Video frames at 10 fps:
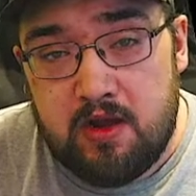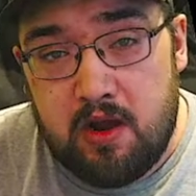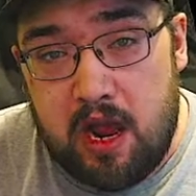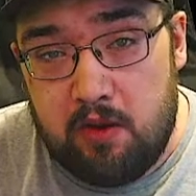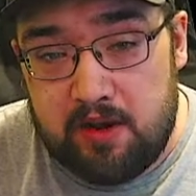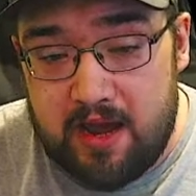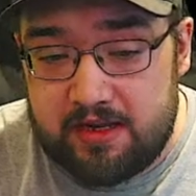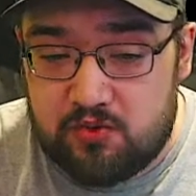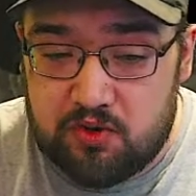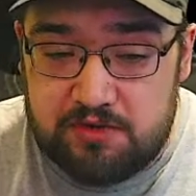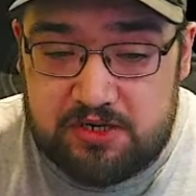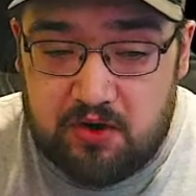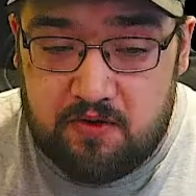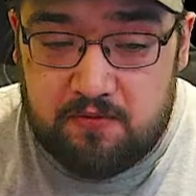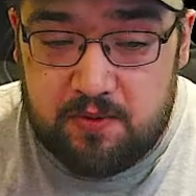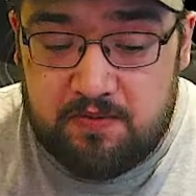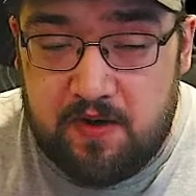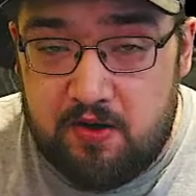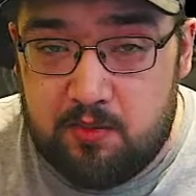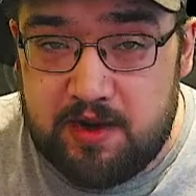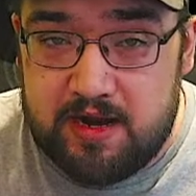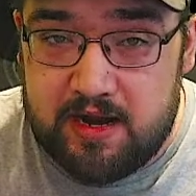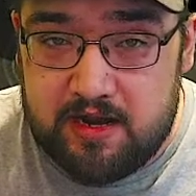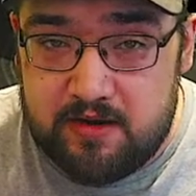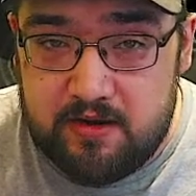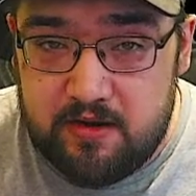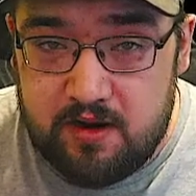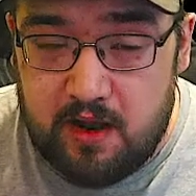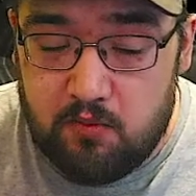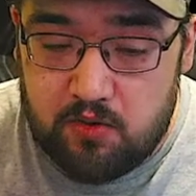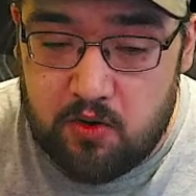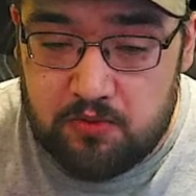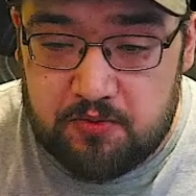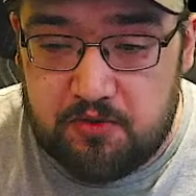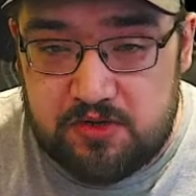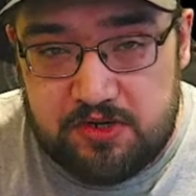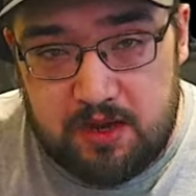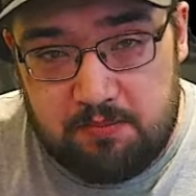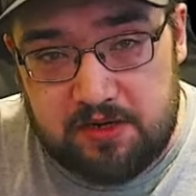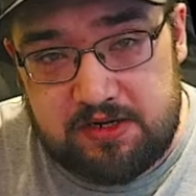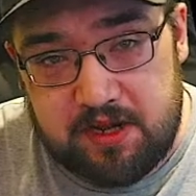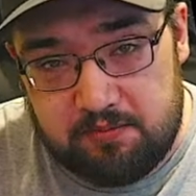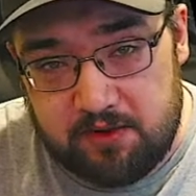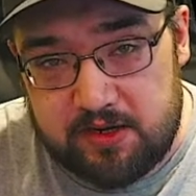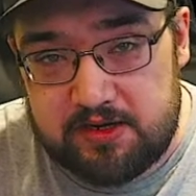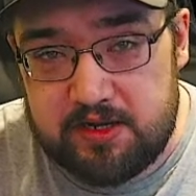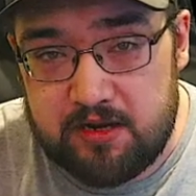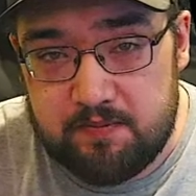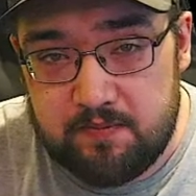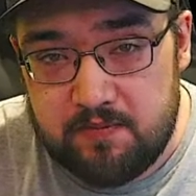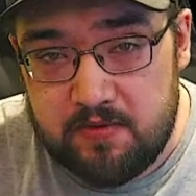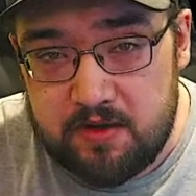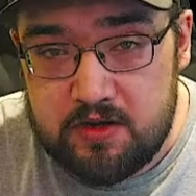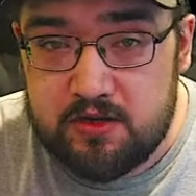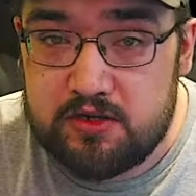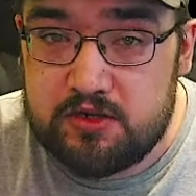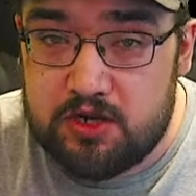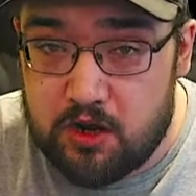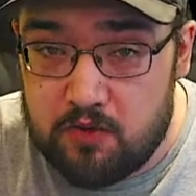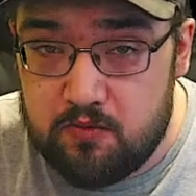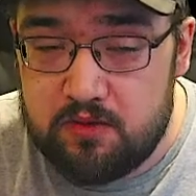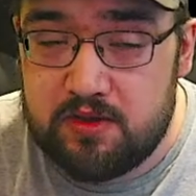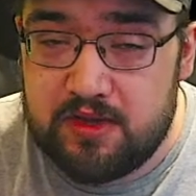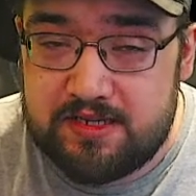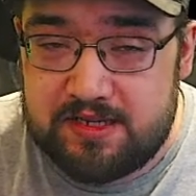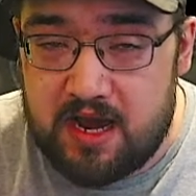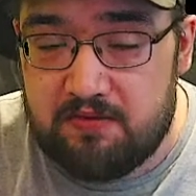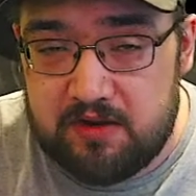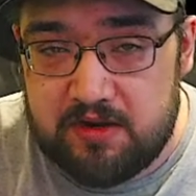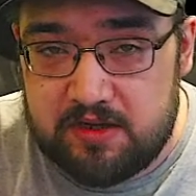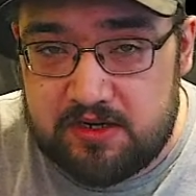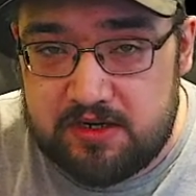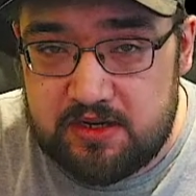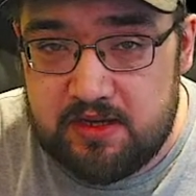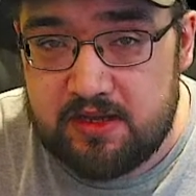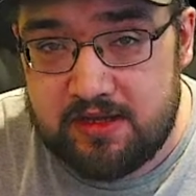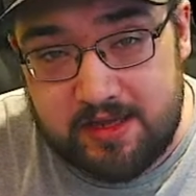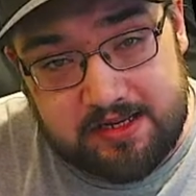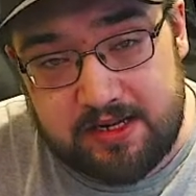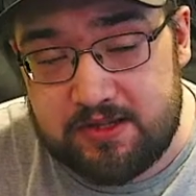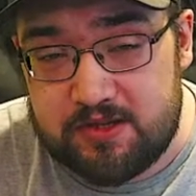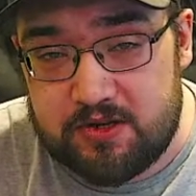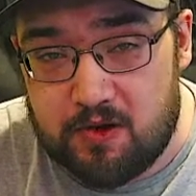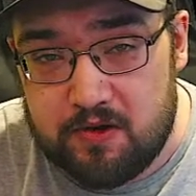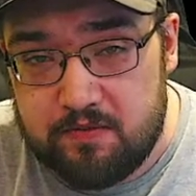And guys, we're going to be starting from the very beginning, and we'll go through step by step, like I said. So let's dive into this. Let's get this started.